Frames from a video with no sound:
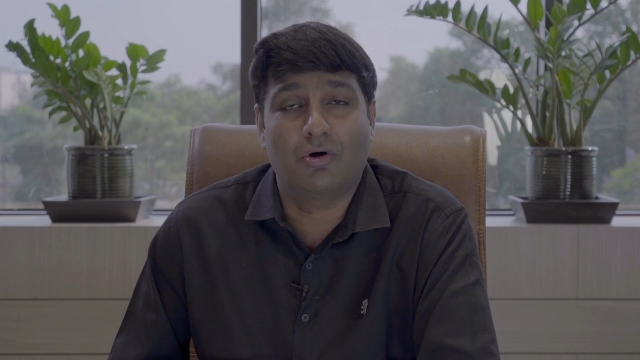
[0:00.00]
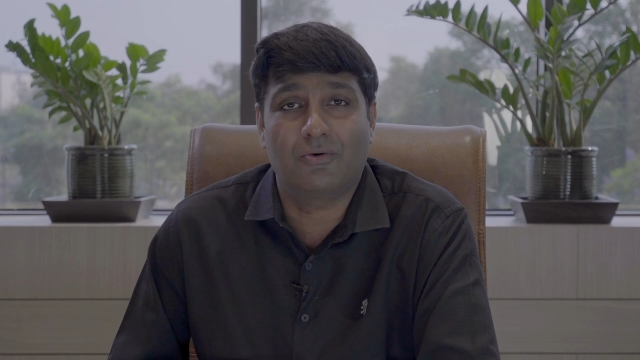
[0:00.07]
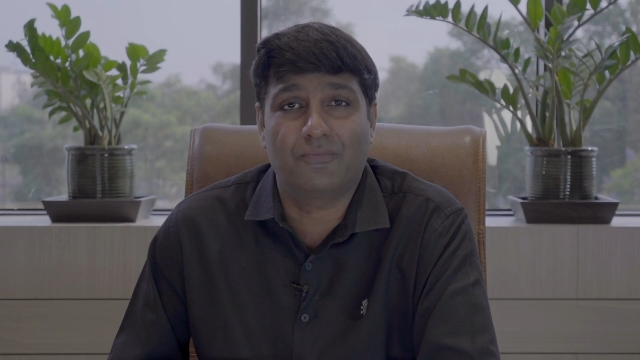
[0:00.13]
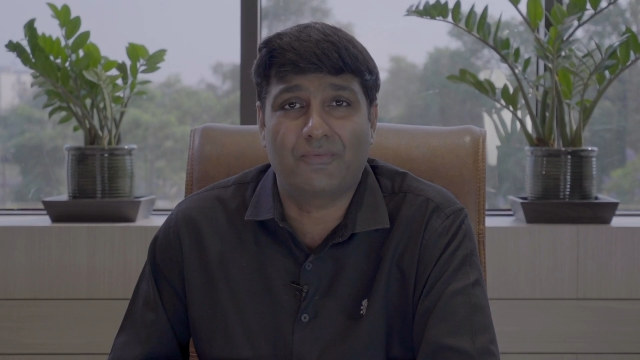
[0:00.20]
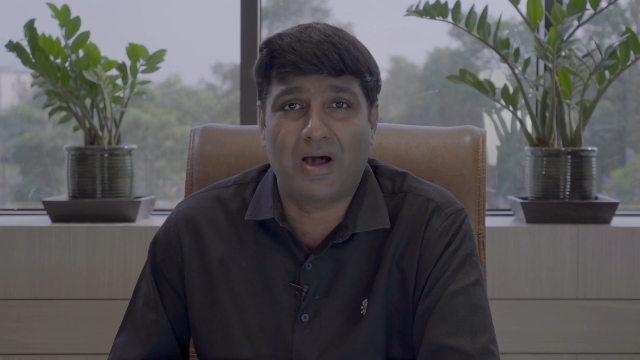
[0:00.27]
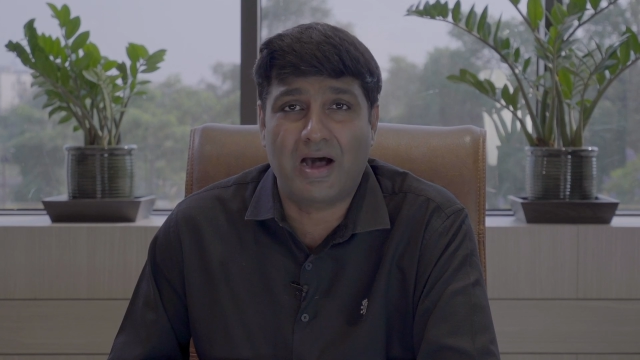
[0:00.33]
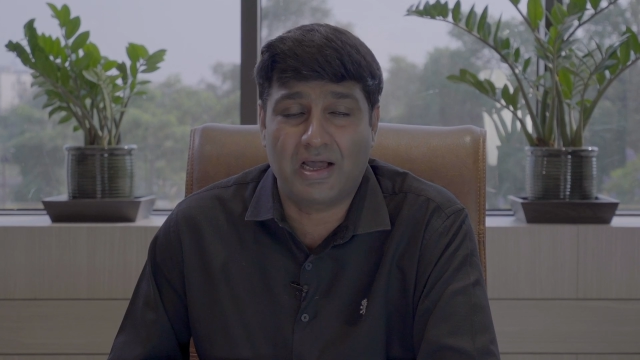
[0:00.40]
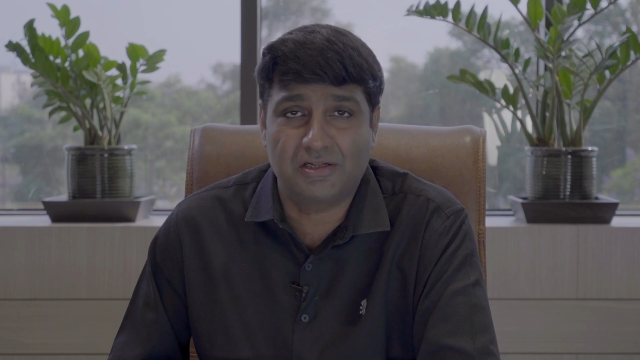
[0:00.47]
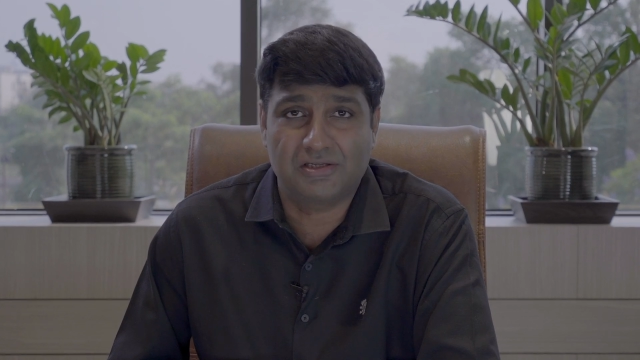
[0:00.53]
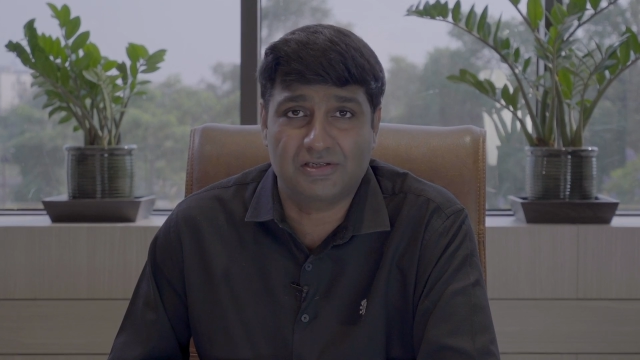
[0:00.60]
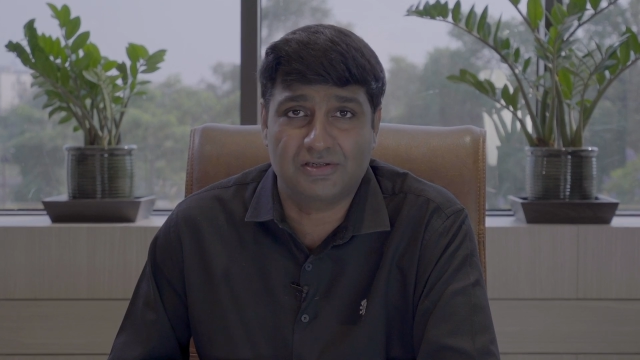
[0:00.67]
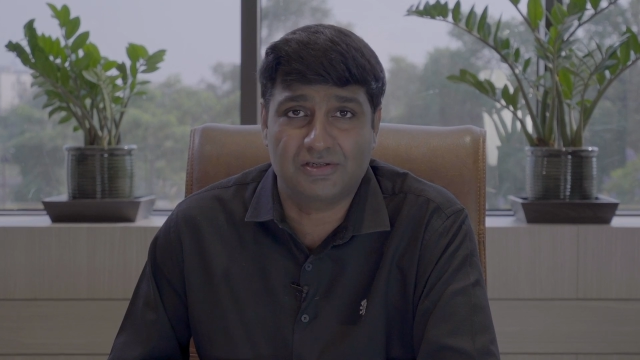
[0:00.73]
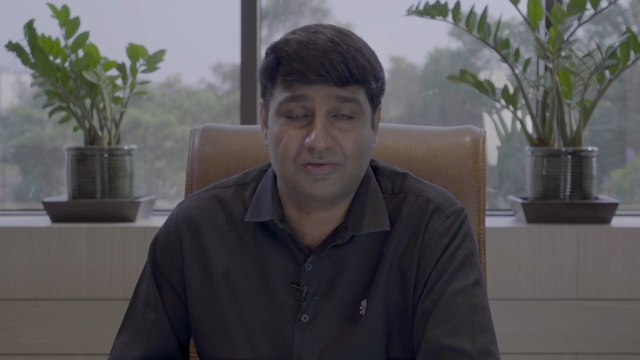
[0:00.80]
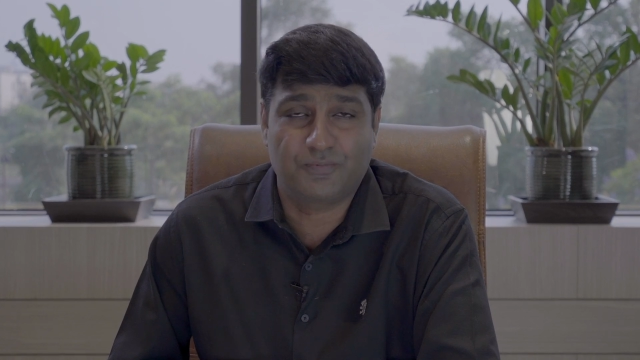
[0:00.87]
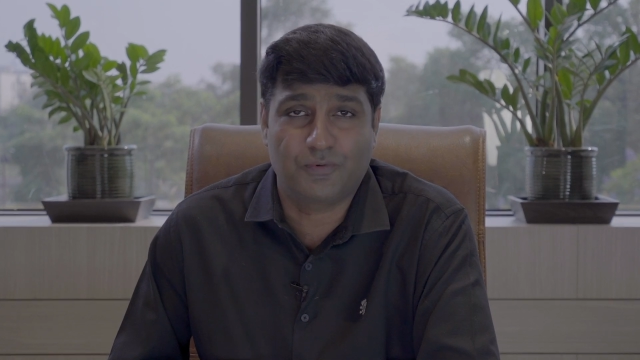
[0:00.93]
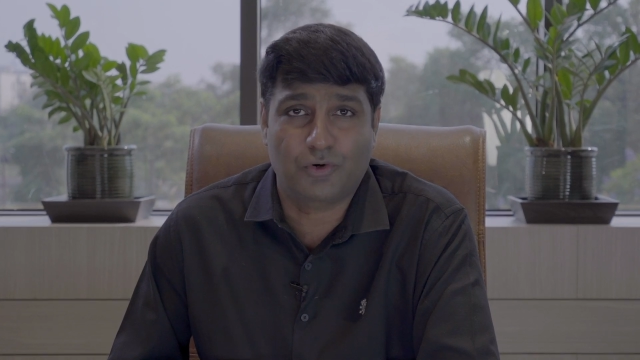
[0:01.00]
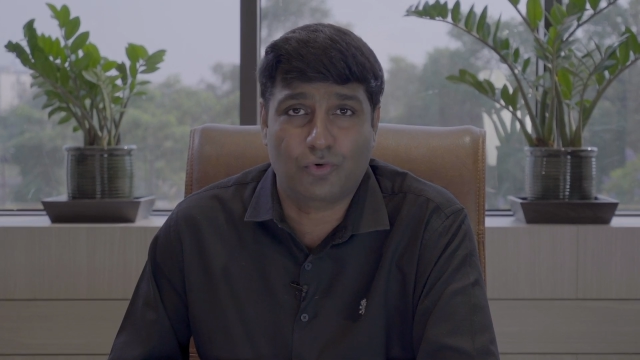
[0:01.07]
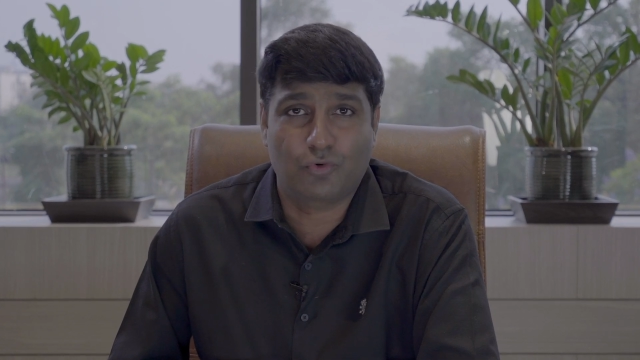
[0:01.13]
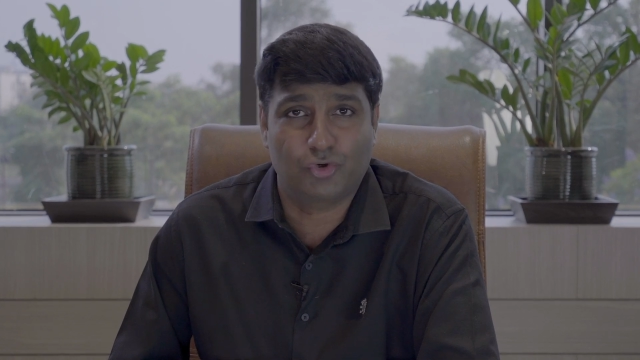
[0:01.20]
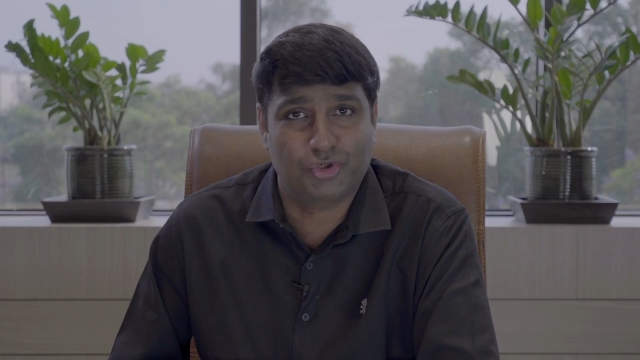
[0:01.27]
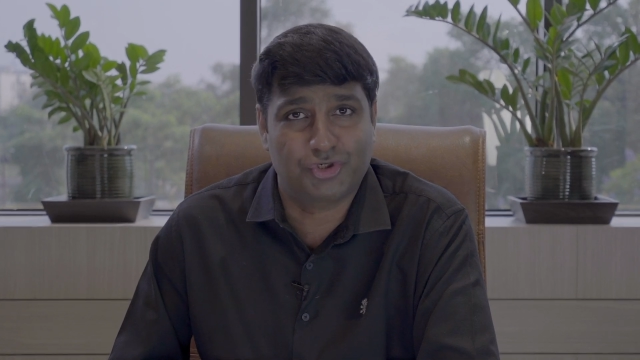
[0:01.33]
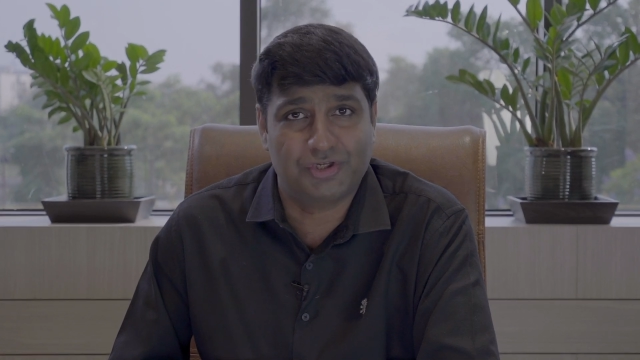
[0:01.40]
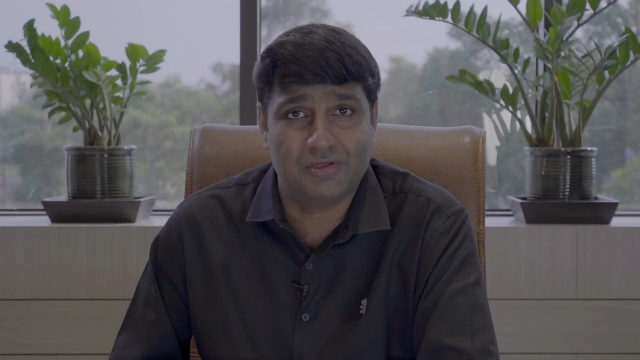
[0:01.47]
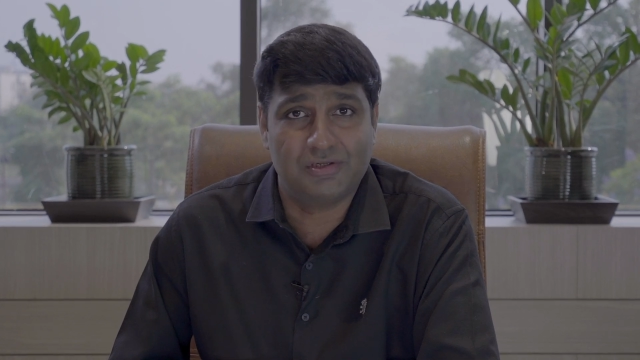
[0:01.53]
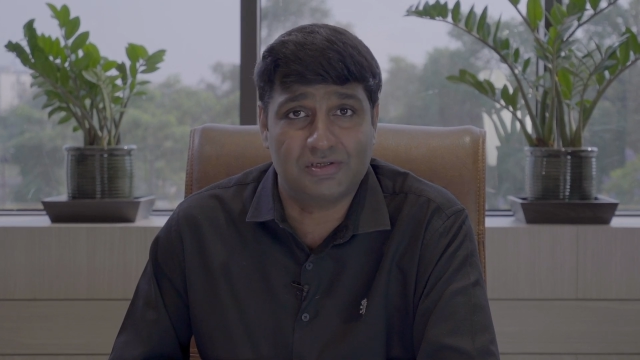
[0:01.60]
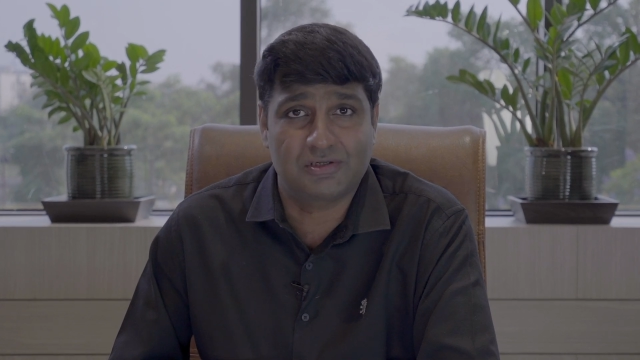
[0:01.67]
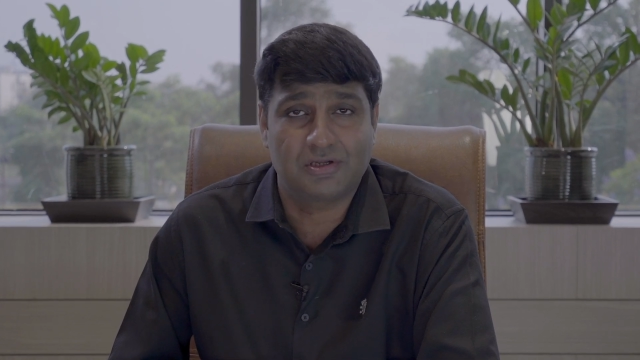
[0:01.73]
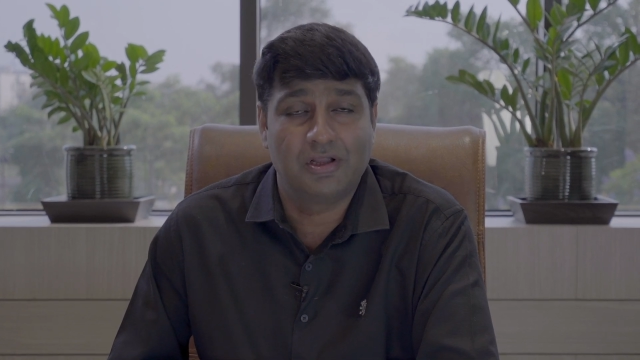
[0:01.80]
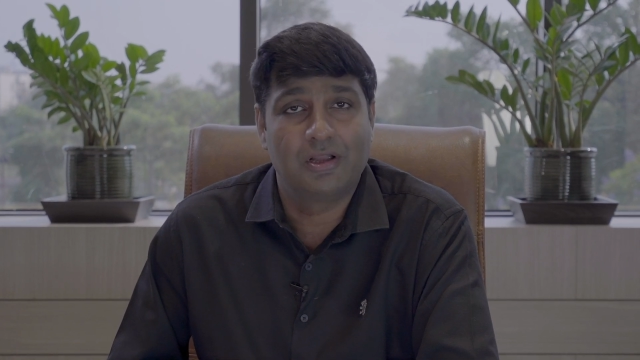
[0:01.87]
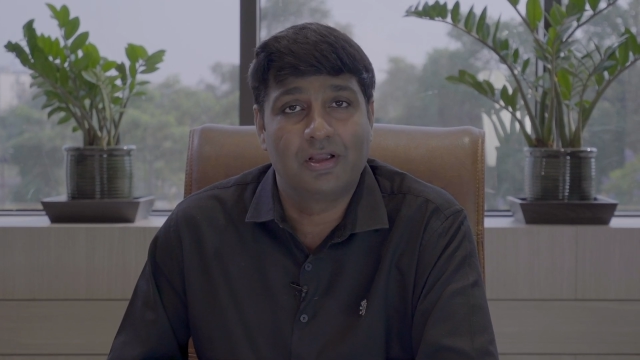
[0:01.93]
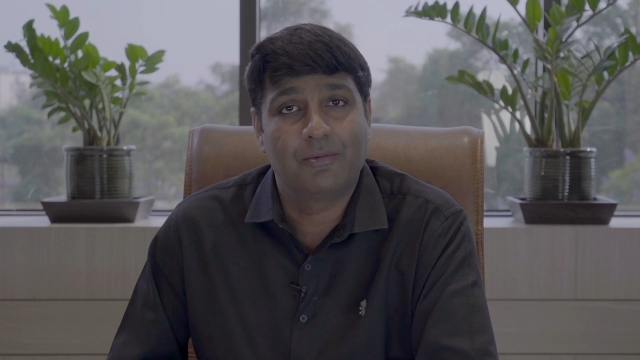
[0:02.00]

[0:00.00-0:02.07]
of answers for questions,